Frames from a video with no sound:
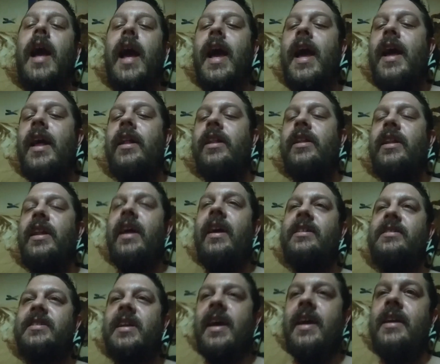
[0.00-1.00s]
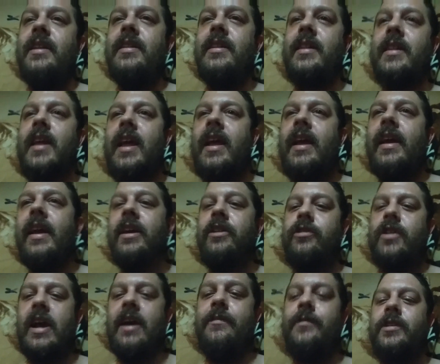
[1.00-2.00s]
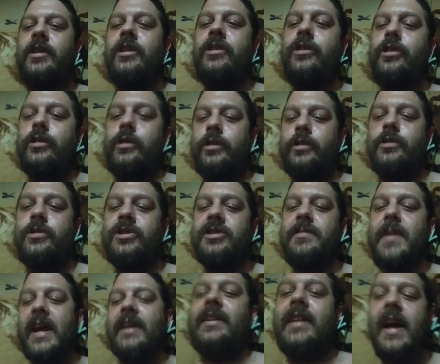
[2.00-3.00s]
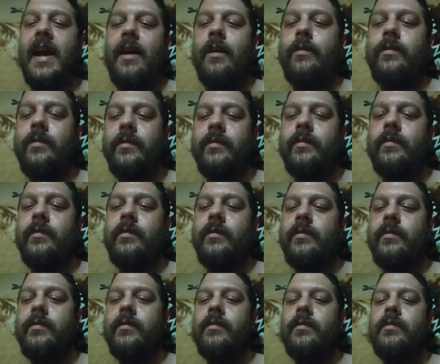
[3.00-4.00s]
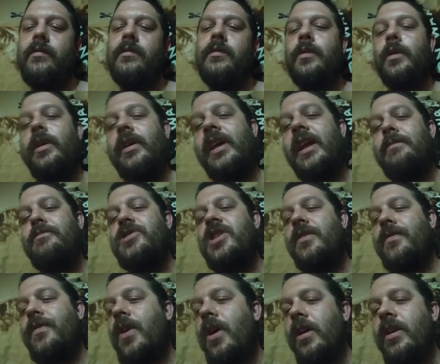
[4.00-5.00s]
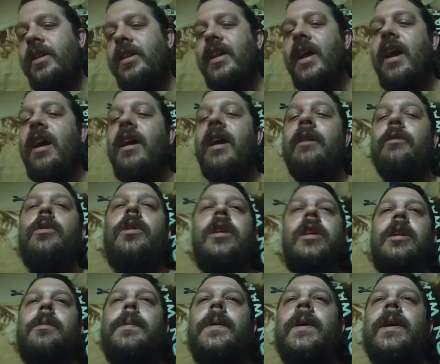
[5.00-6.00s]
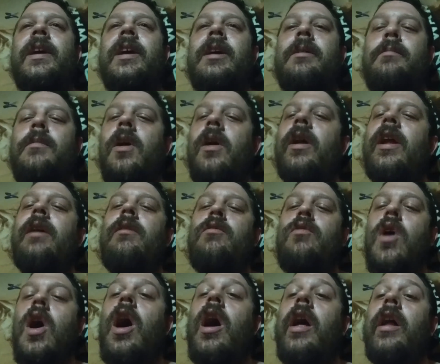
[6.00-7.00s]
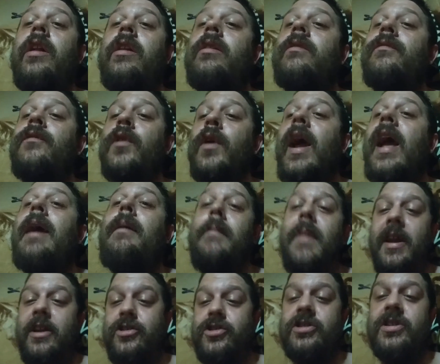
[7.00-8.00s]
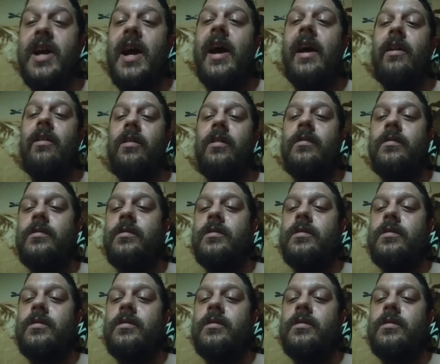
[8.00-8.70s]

And the next night, they get drafted to SmackDown. We're going to keep Jeff Hardy there, and we're going to put him on a run for a major title.